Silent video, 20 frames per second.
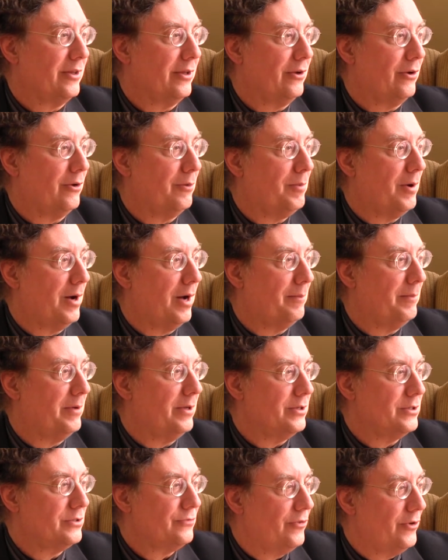that
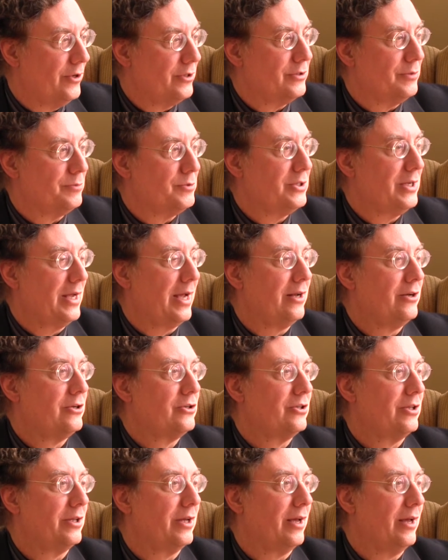Obama is very
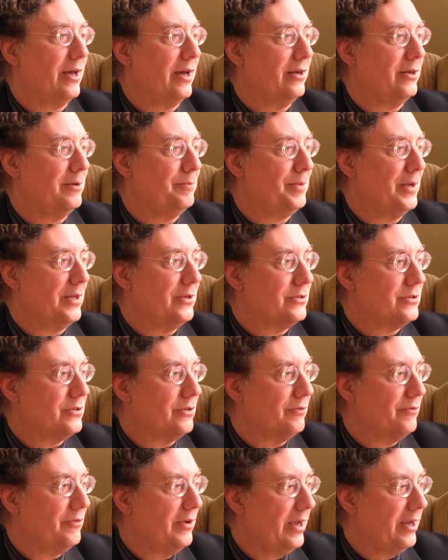substantially ahead in
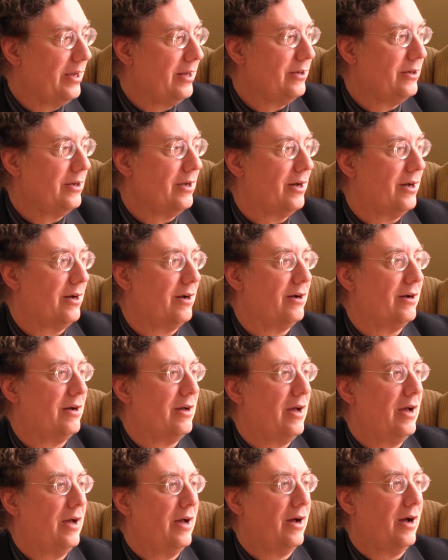Pennsylvania.
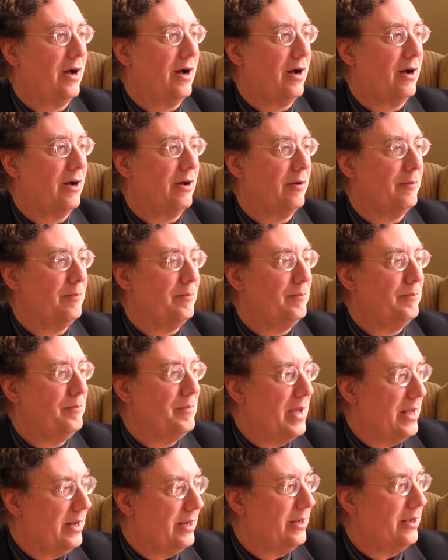Uh,
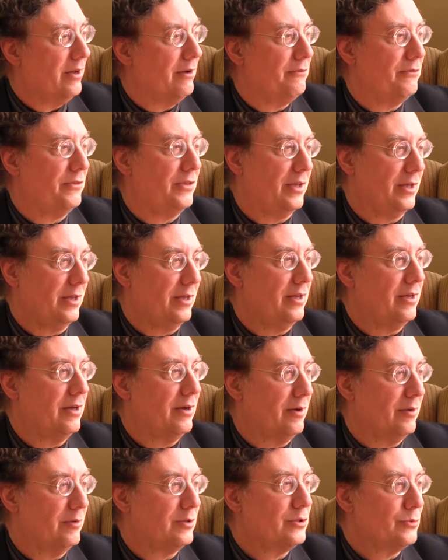many of the
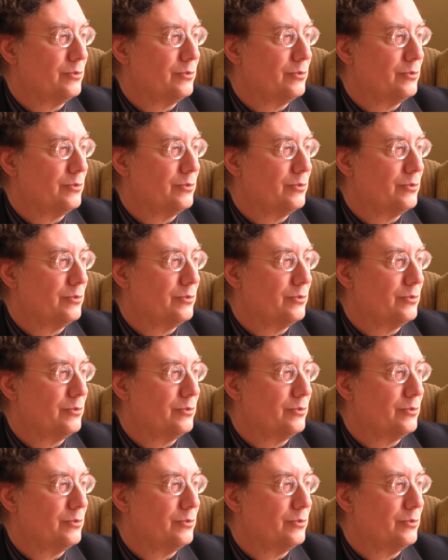uh,